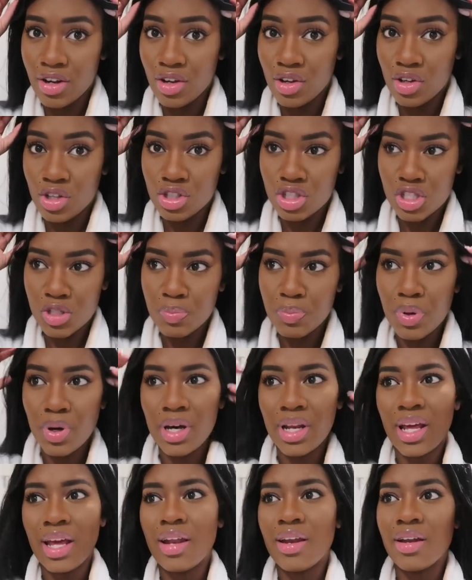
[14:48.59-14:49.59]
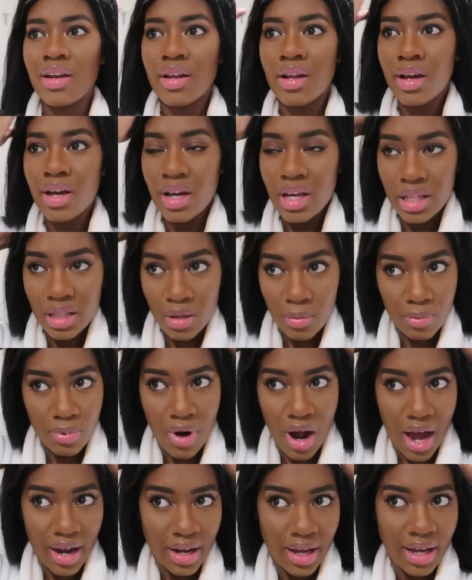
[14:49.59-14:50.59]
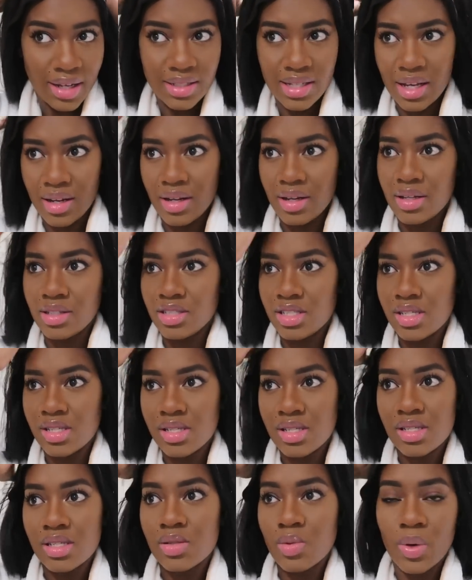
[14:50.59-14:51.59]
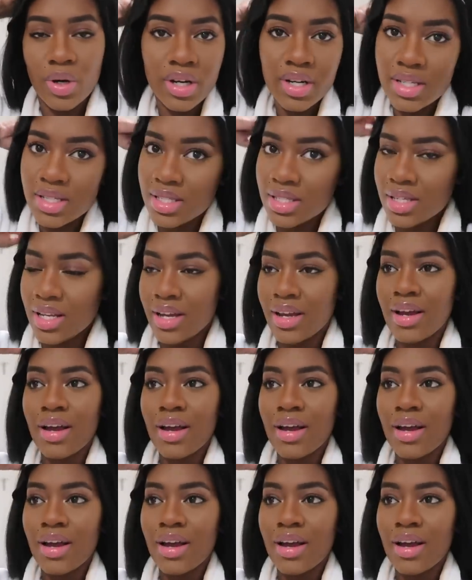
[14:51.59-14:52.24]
you just put in the product and it just works.